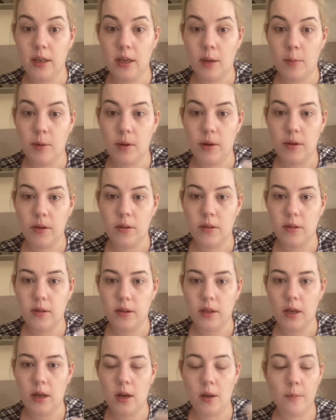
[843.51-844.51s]
Camo
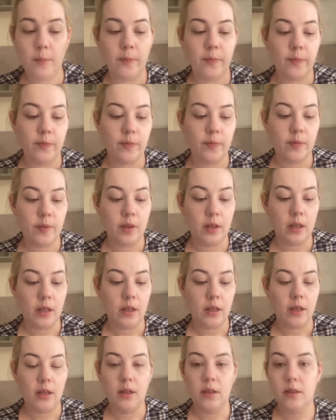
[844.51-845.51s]
Concealer
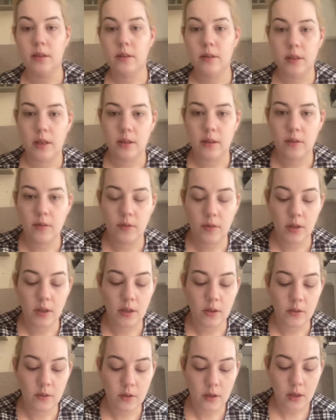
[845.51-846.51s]
in Satin
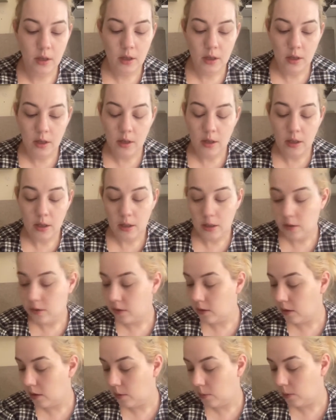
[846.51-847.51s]
Finish.
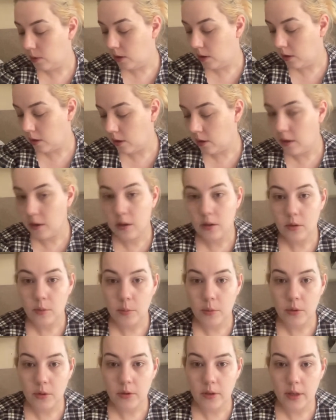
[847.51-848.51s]
So we are going to
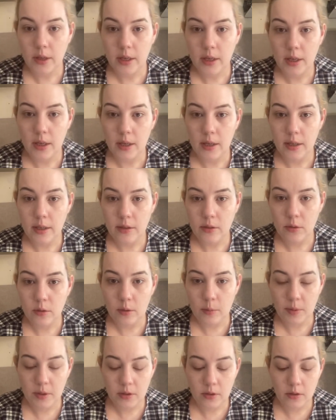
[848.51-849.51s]
put a little
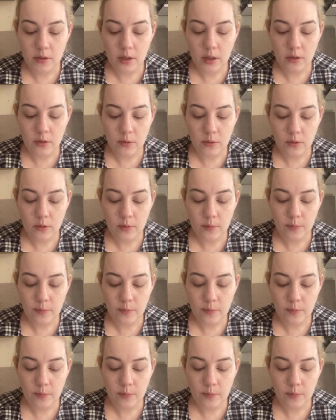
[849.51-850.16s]
bit of that on.